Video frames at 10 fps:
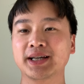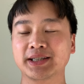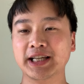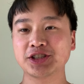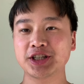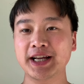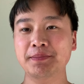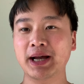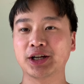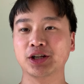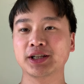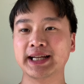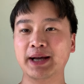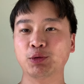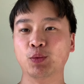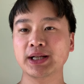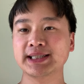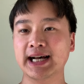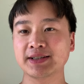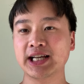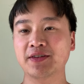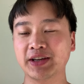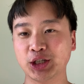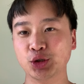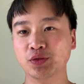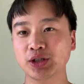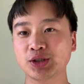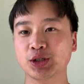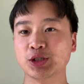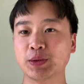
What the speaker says: Yesterday, my girl and I, we went downtown Vancouver to this